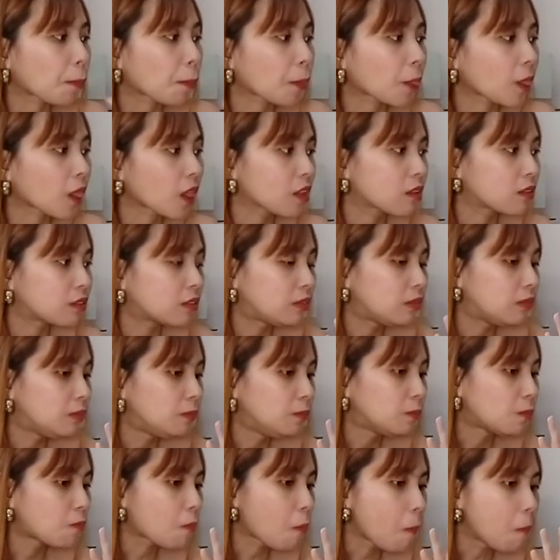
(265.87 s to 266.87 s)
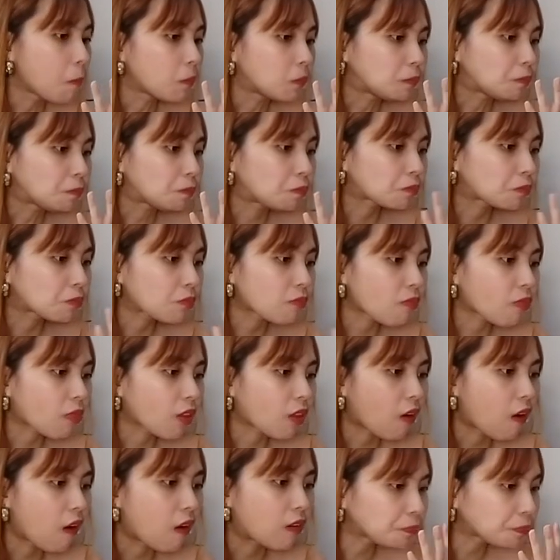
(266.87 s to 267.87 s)

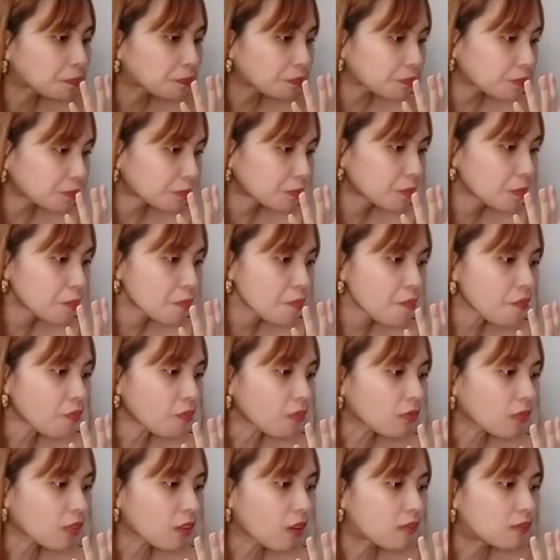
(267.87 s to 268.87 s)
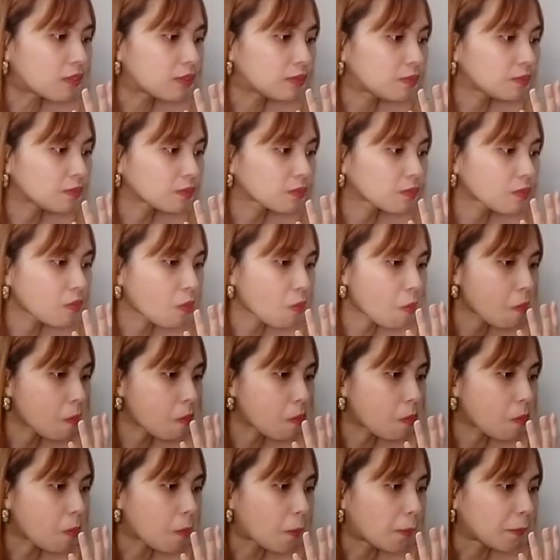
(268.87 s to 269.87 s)

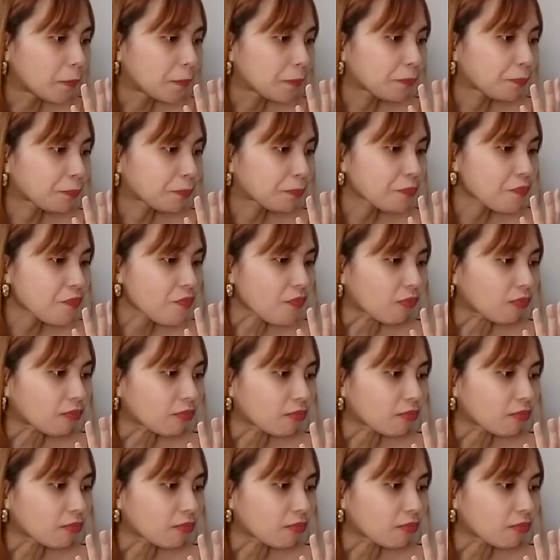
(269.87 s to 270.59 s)
The person shown says nothing.